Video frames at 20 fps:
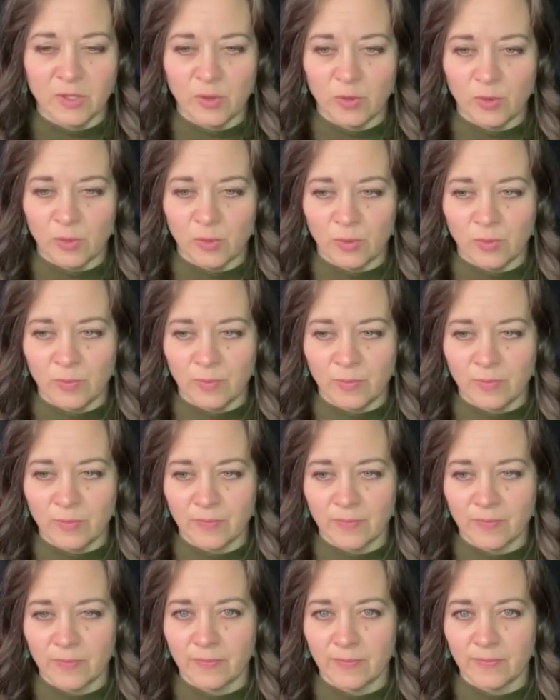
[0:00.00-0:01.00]
2,
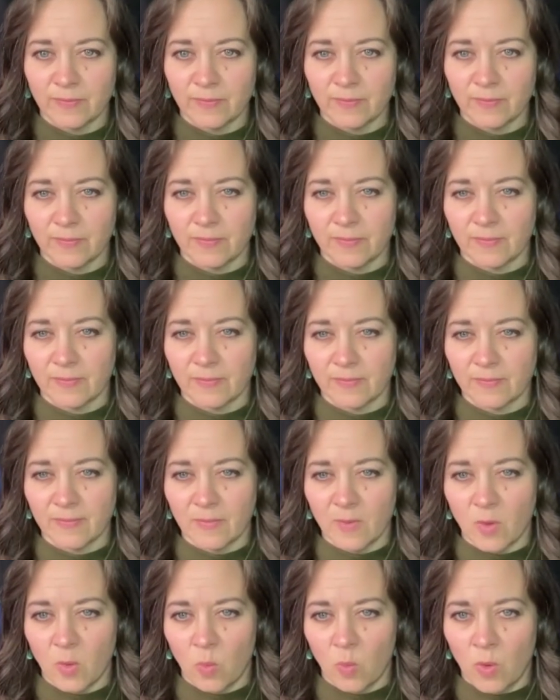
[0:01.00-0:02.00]

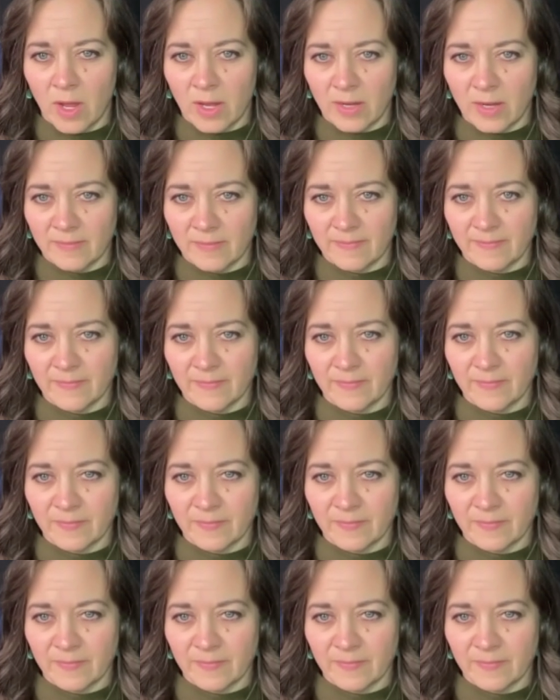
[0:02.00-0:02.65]
1.